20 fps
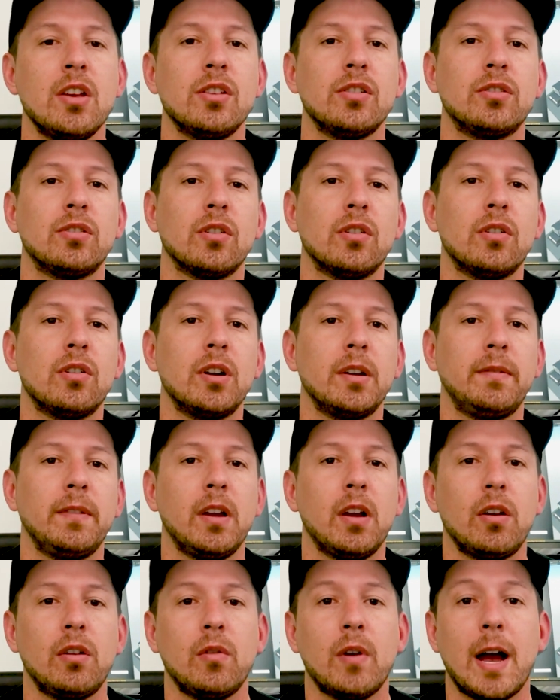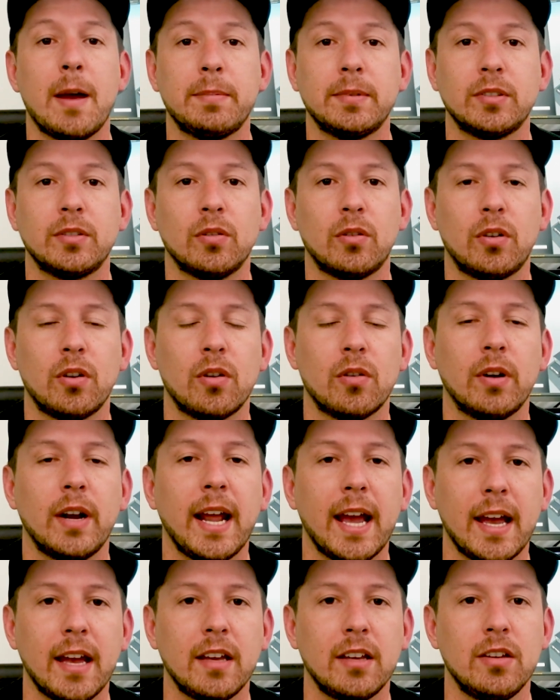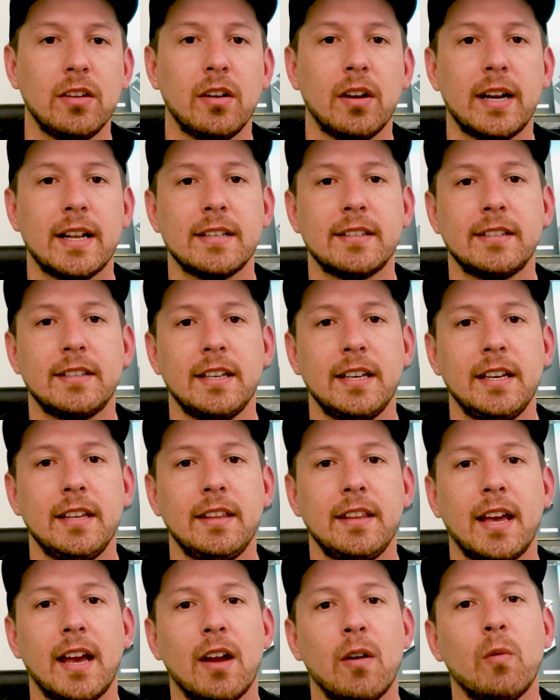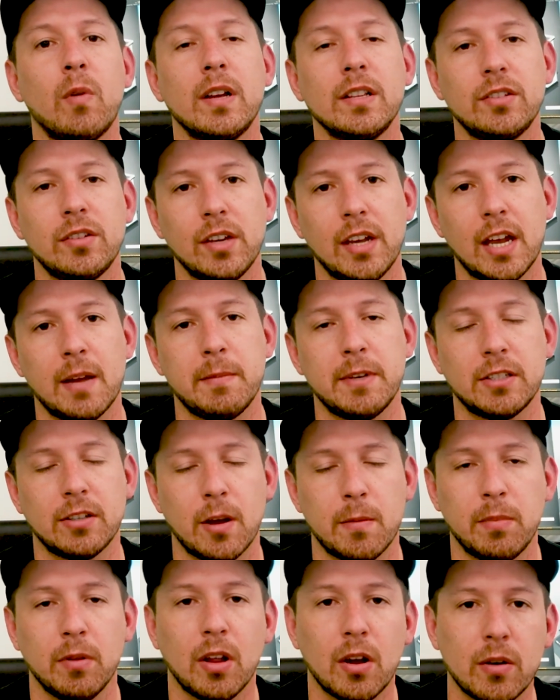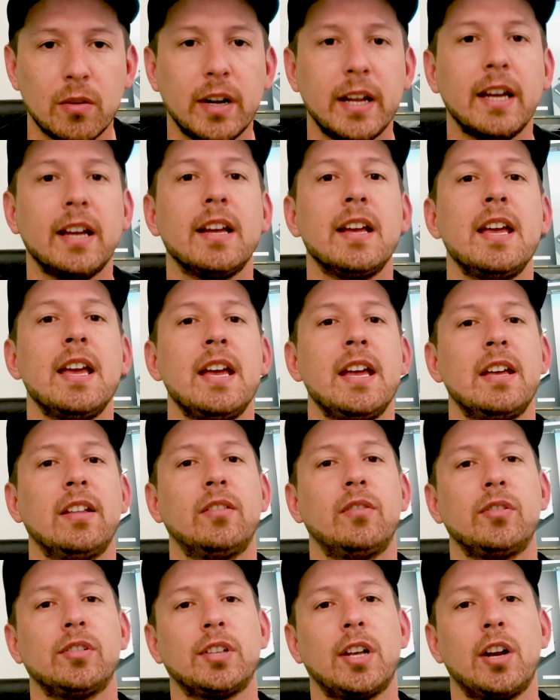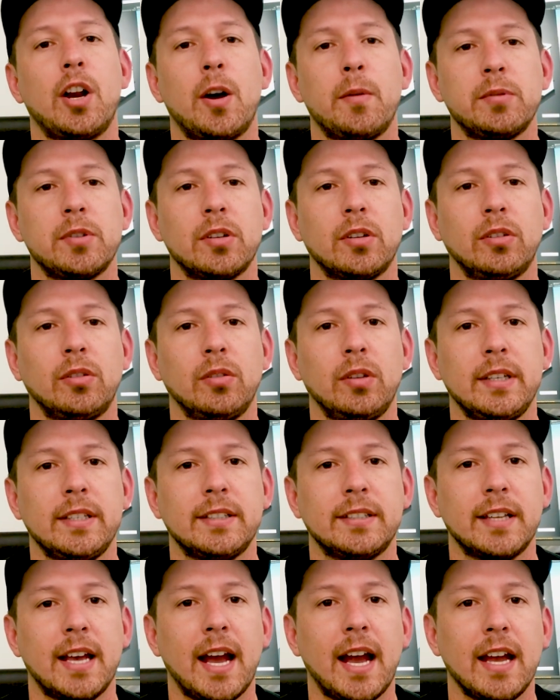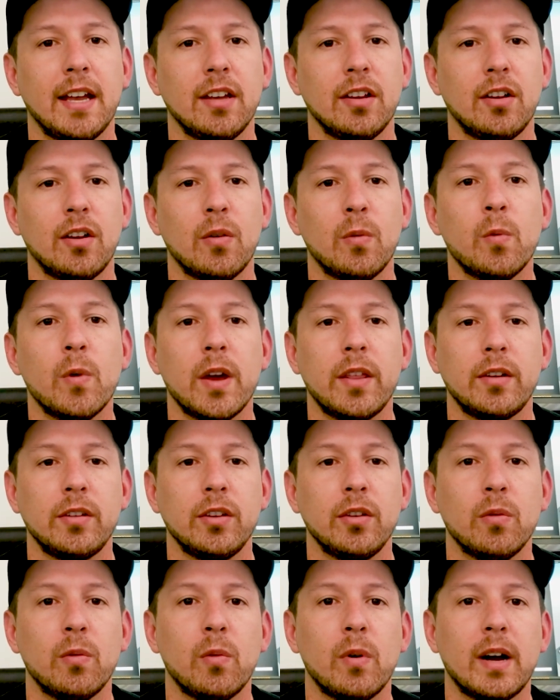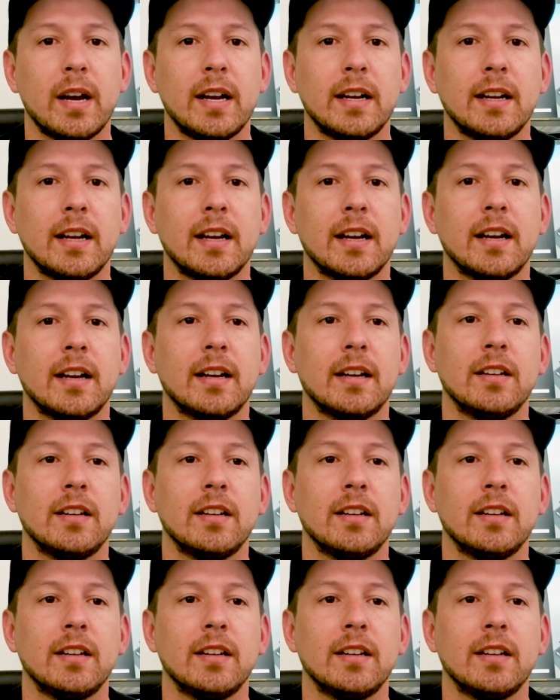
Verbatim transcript: So if you go to App Store Connect, you're going to see that once your game is uploaded, there's an option to decide, you know, whether you want uh,